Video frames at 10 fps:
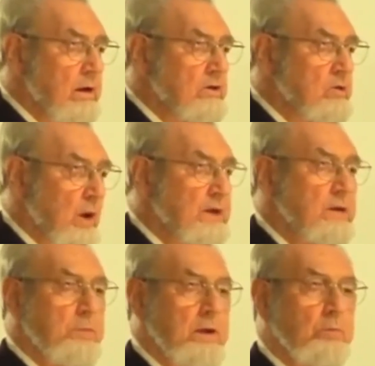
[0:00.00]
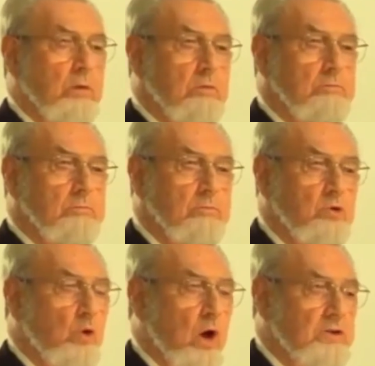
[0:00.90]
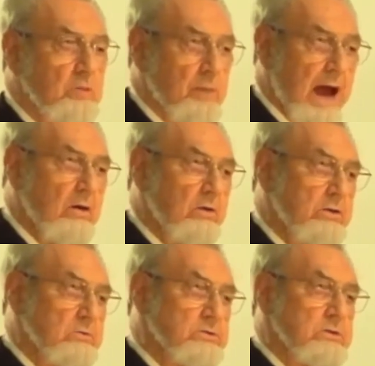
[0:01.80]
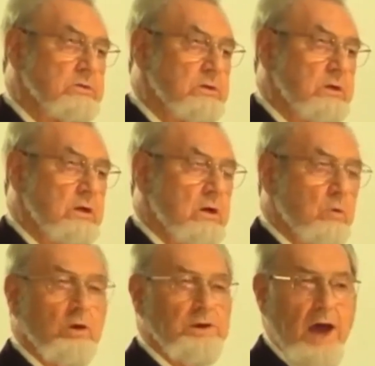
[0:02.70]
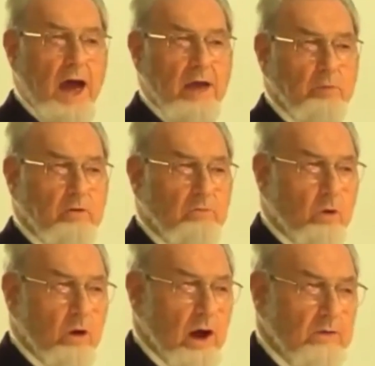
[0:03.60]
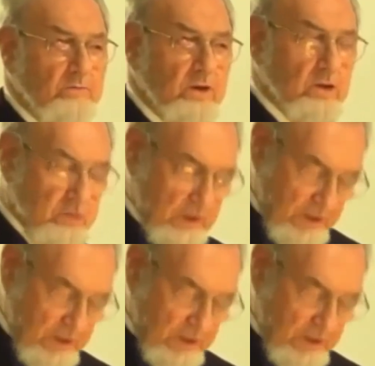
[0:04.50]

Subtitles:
20 people who are tobacco users will die before I finish these